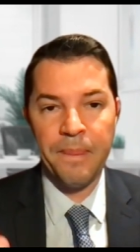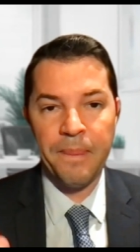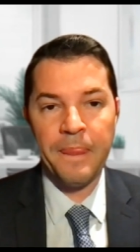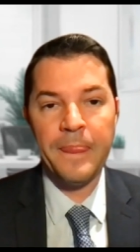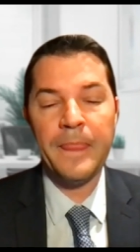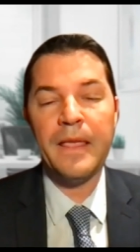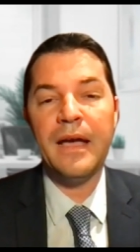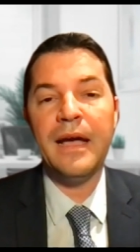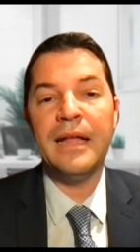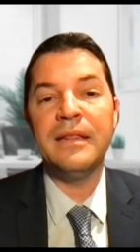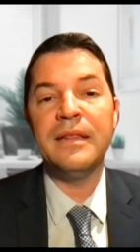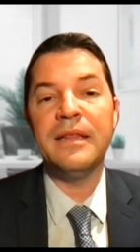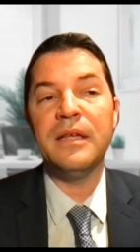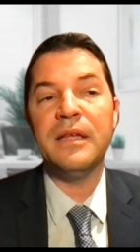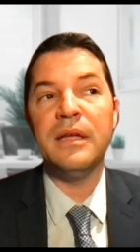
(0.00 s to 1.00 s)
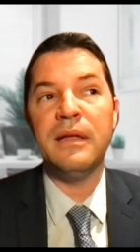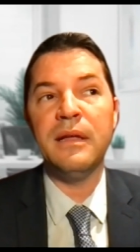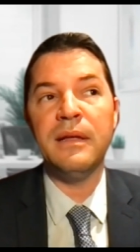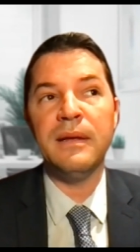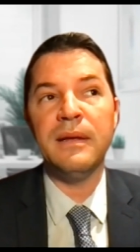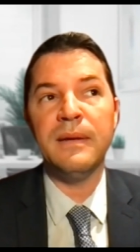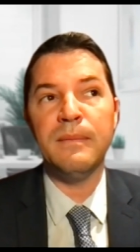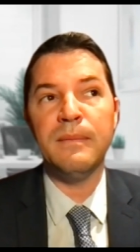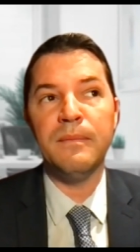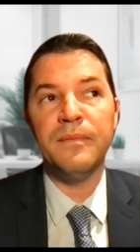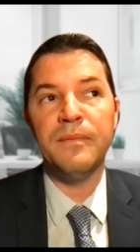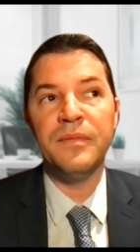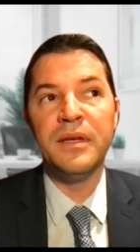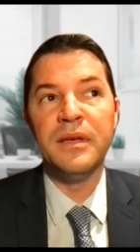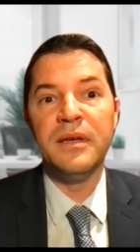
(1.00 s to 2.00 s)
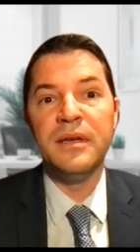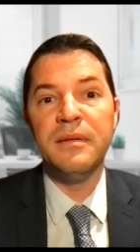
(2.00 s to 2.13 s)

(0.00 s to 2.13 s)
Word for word: Mm? And um,